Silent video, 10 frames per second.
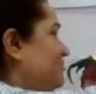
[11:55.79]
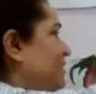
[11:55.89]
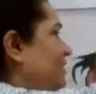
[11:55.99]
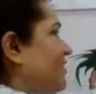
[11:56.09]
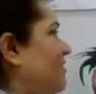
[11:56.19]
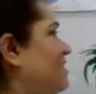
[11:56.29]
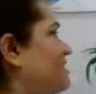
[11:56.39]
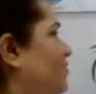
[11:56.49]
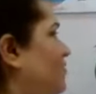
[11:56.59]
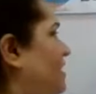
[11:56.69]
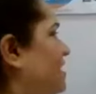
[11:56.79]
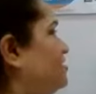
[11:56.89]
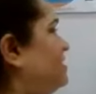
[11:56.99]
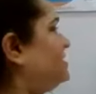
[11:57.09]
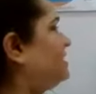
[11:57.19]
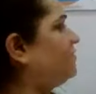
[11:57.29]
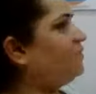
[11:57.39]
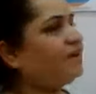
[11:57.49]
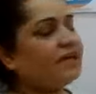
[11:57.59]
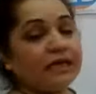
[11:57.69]
Because orange is
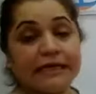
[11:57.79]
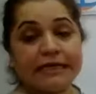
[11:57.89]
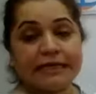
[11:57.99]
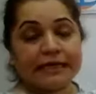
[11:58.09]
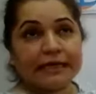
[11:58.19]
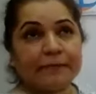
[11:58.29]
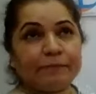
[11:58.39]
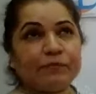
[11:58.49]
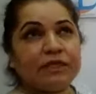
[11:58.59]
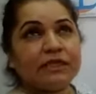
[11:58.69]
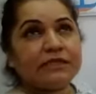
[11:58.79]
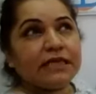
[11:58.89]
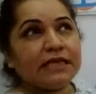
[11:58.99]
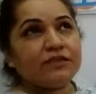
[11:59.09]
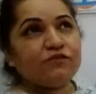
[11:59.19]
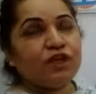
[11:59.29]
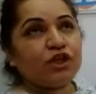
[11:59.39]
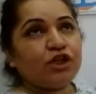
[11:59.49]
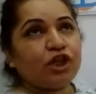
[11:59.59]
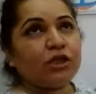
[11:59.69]
everywhere. Um, these days, we
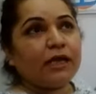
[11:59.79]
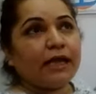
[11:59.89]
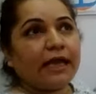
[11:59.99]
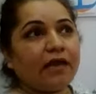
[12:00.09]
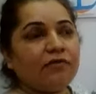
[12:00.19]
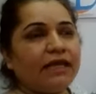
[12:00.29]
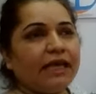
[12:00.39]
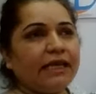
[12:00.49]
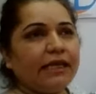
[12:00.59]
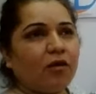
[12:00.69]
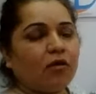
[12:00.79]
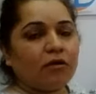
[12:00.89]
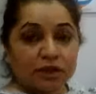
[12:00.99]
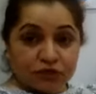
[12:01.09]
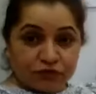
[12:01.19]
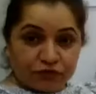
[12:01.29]
are not having any orange